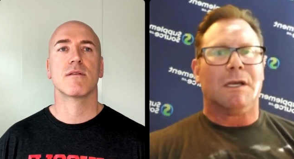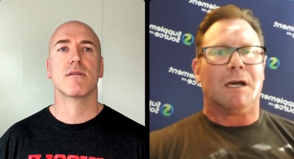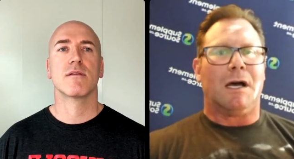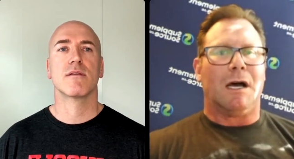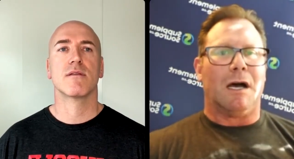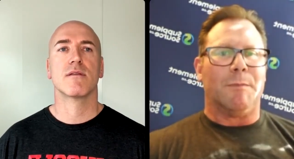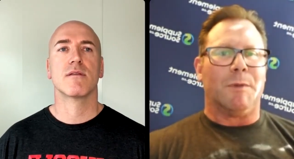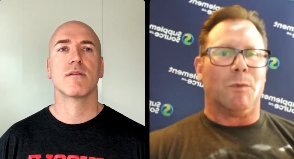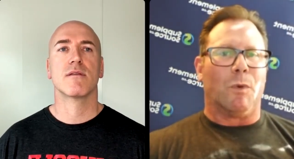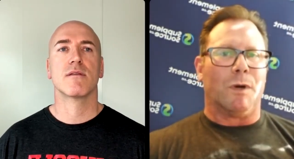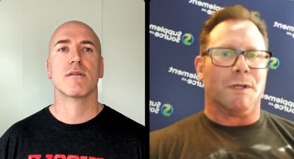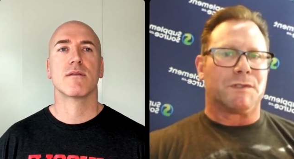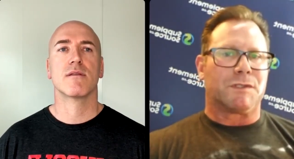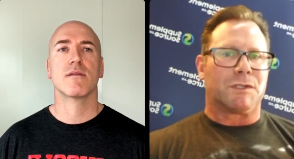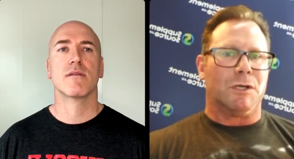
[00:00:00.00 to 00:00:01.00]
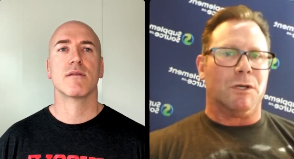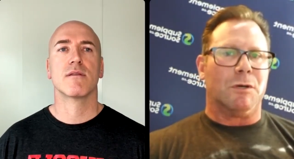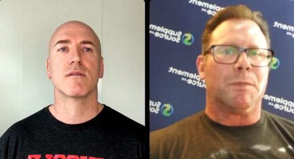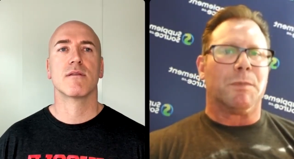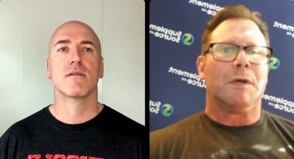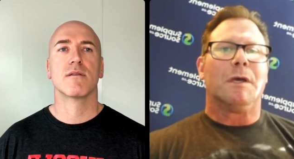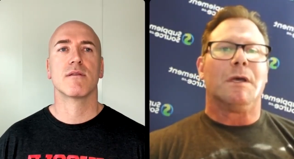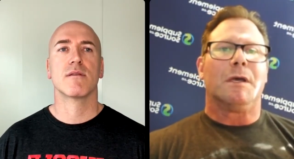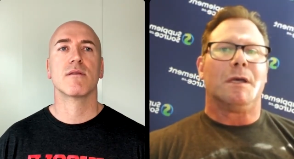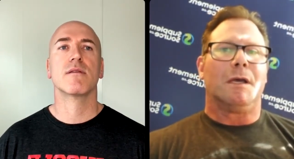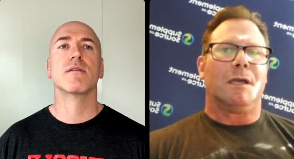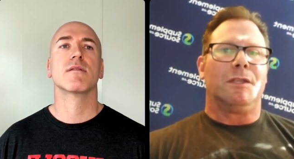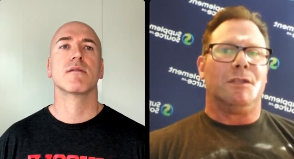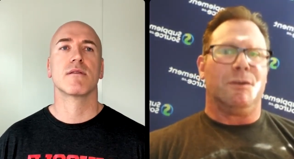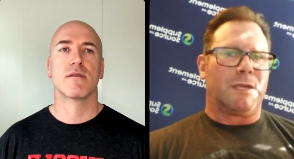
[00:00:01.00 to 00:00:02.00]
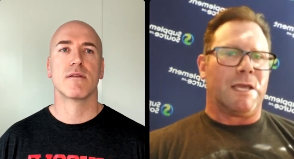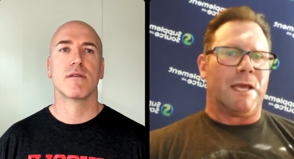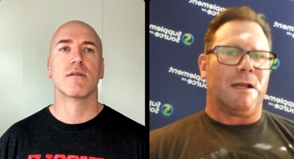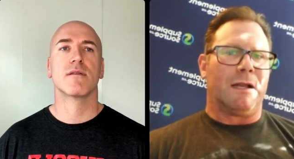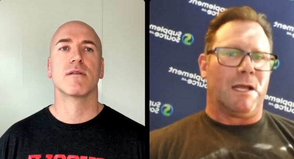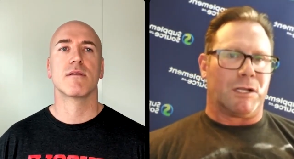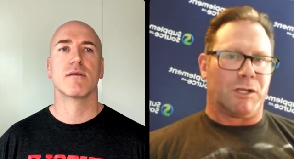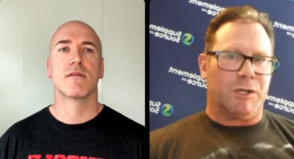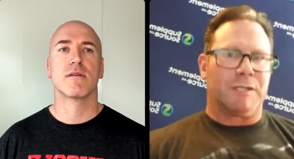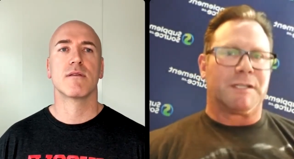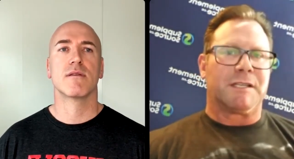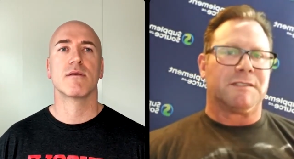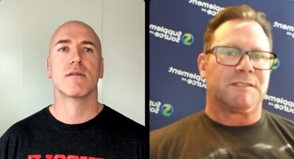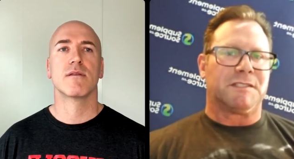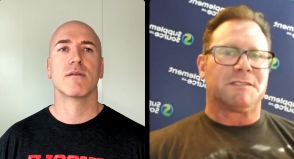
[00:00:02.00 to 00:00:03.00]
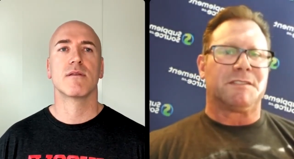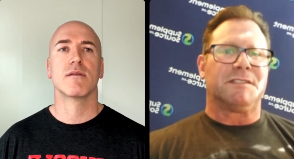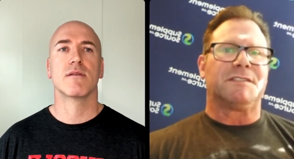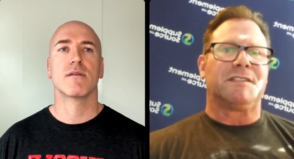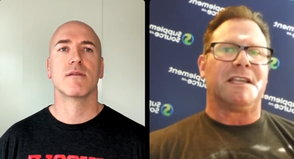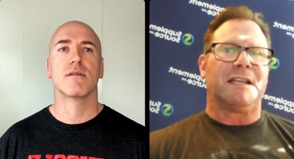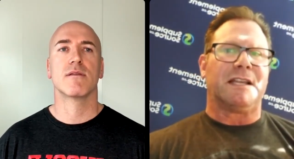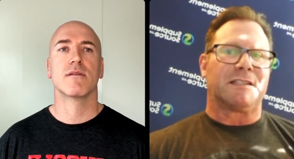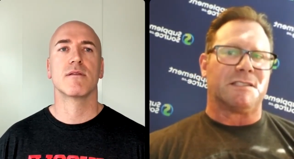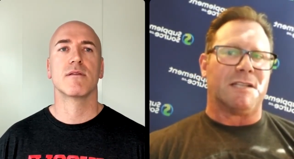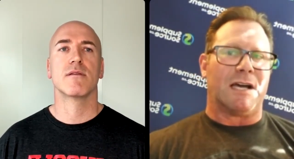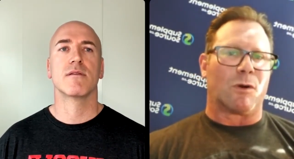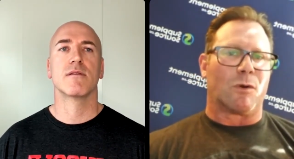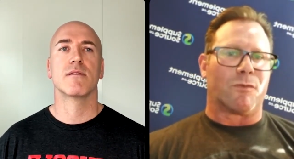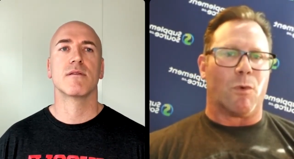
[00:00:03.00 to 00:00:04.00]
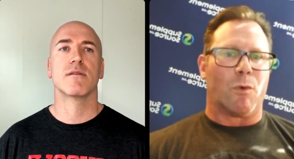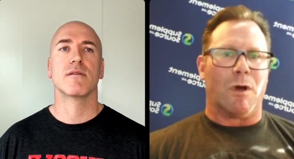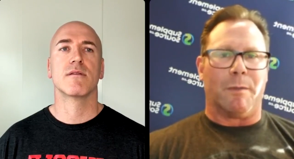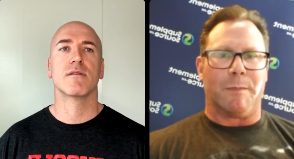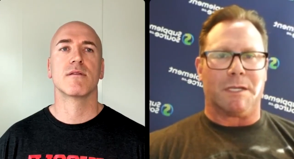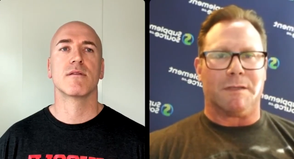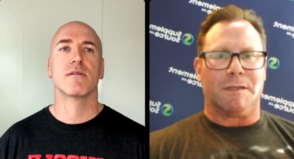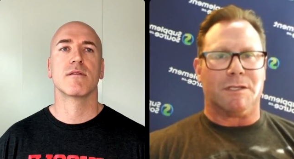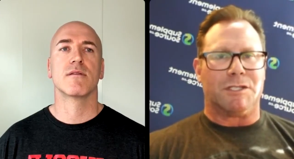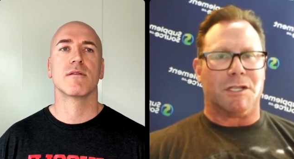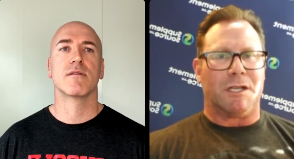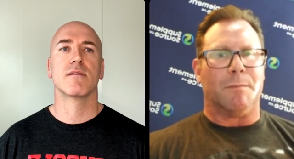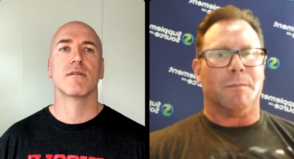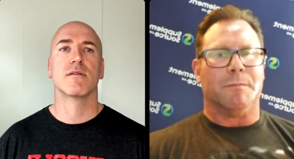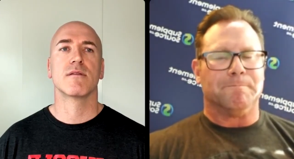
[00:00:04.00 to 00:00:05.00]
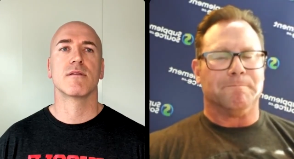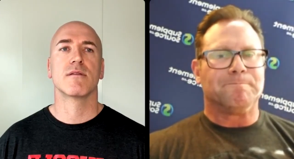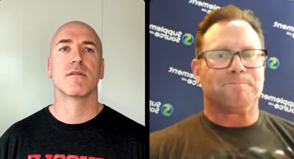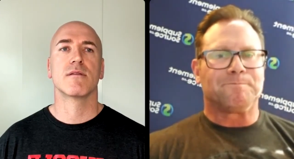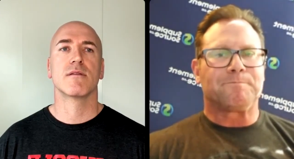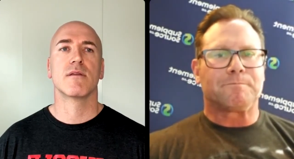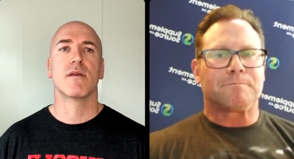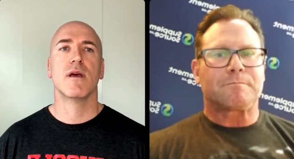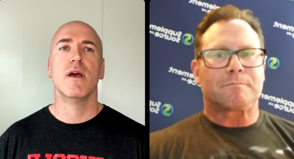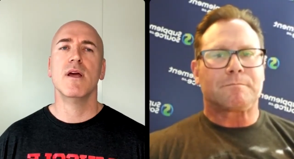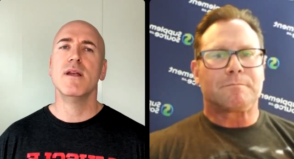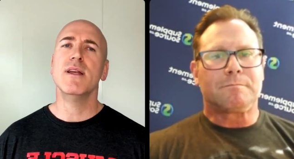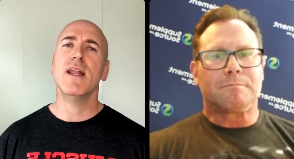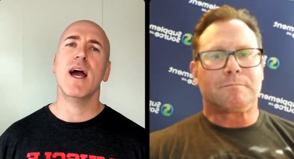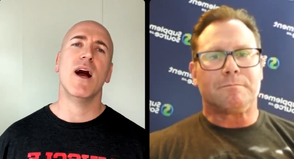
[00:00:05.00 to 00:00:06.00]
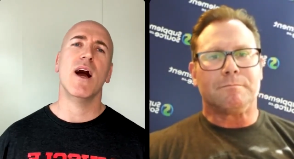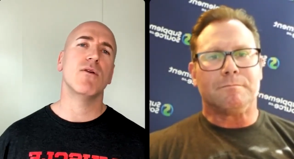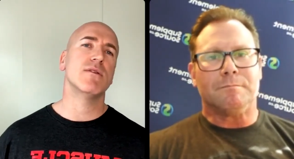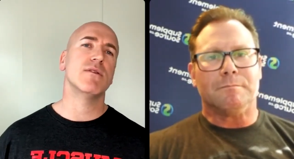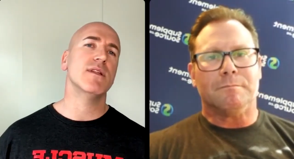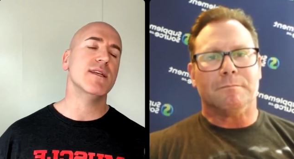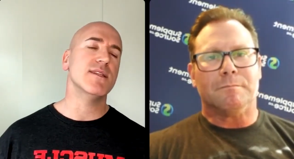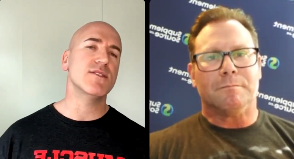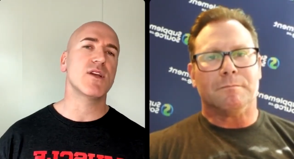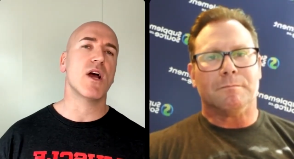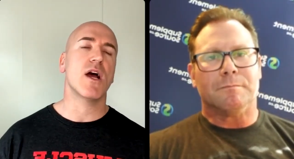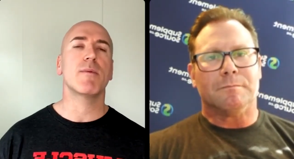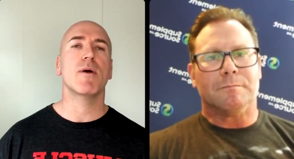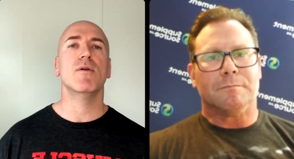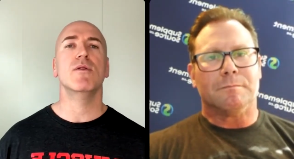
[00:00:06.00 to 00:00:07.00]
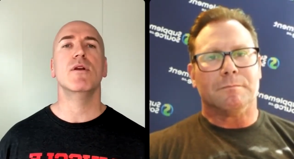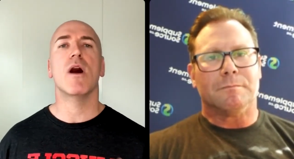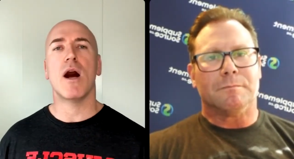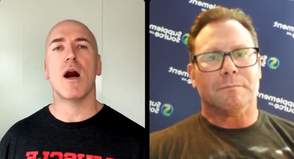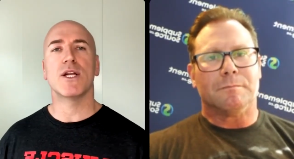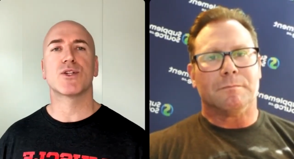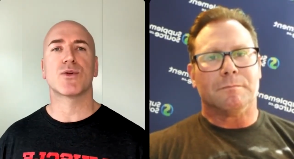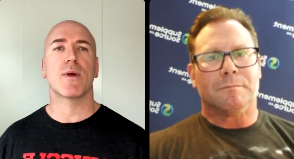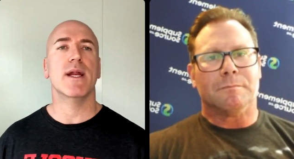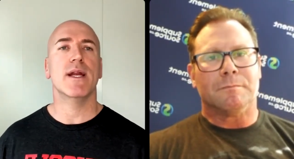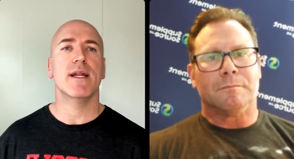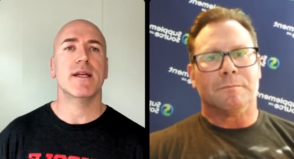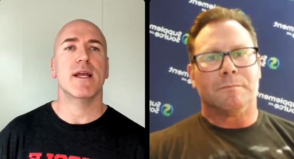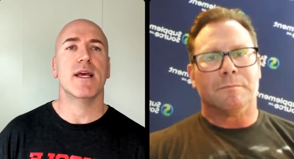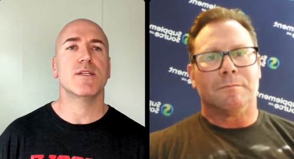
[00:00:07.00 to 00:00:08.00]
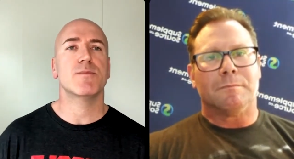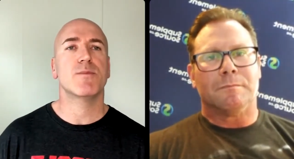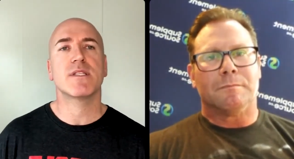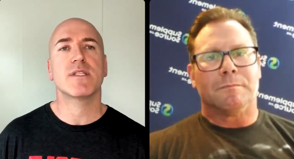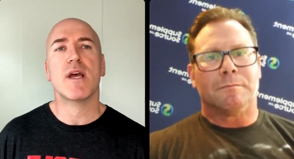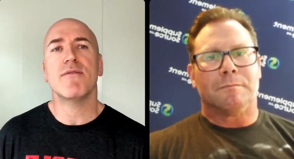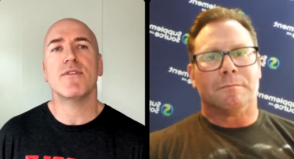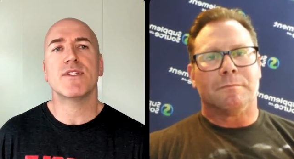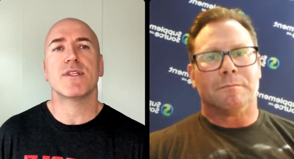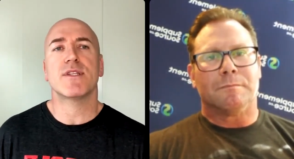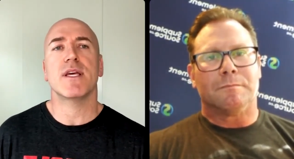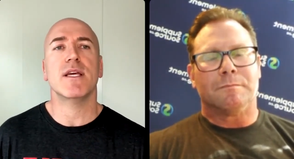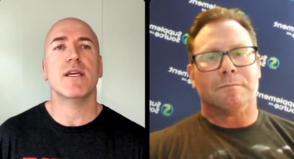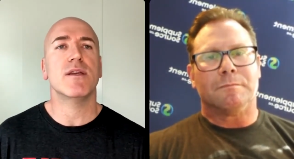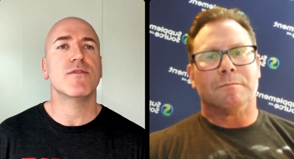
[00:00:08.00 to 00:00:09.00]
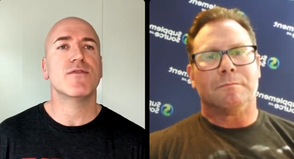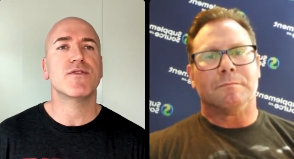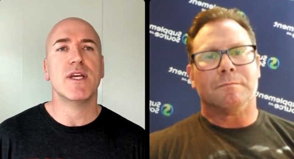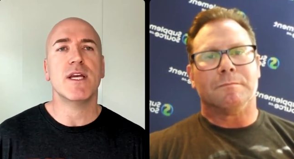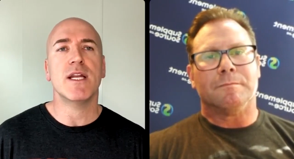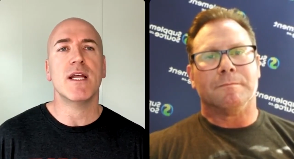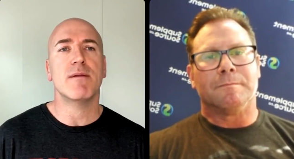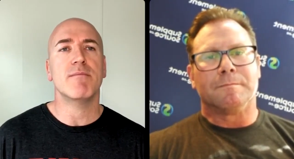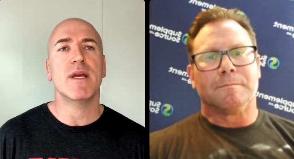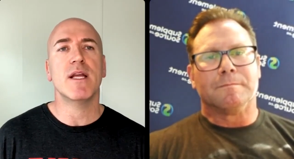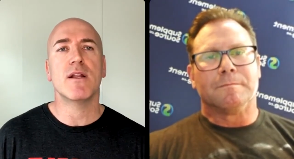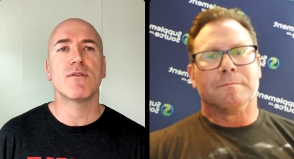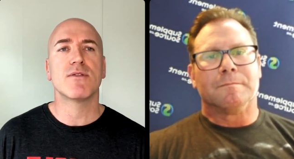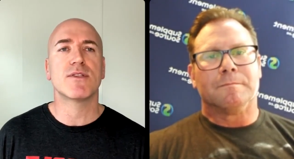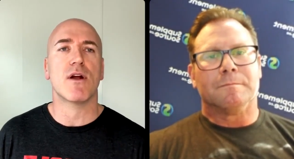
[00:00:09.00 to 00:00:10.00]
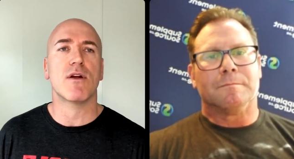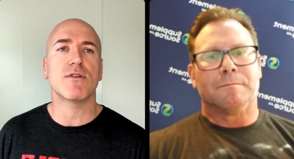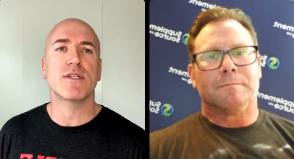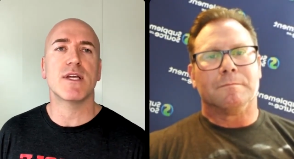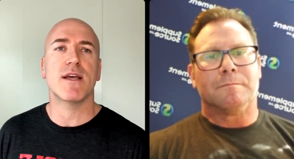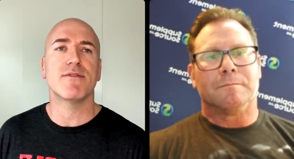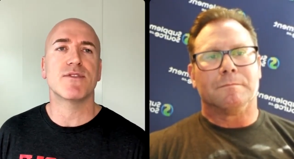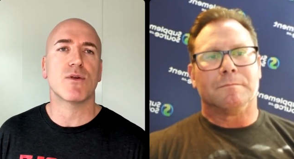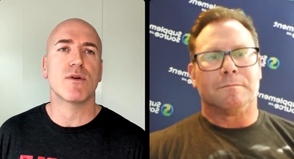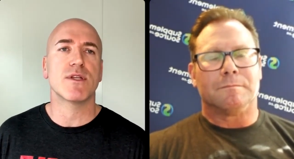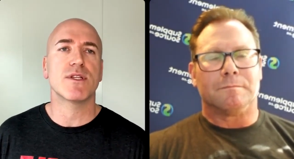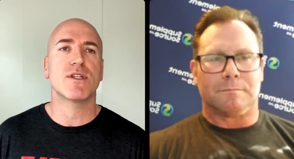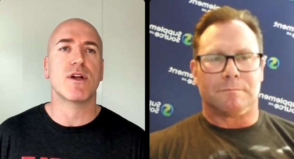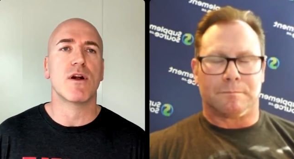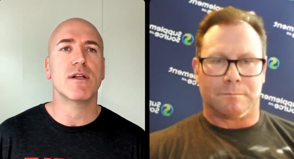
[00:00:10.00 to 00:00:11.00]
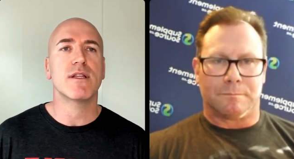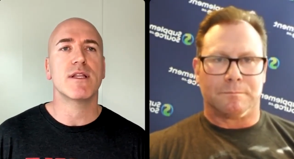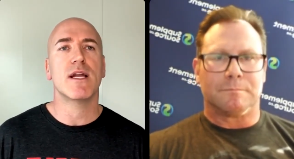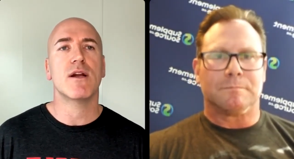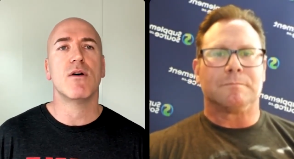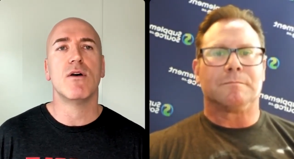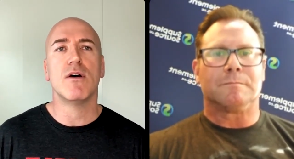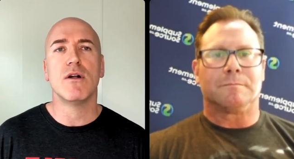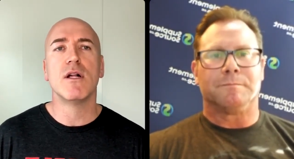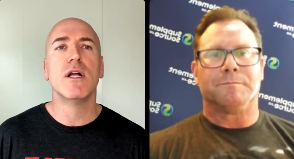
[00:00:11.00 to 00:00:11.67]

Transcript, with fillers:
Speaker 1: um, and one scoop, you get a good consistency and it's not overwhelming in the gym.
Speaker 2: Now, let's talk about non-training days, because obviously you've seen it. Milos Sarcev sort of started that whole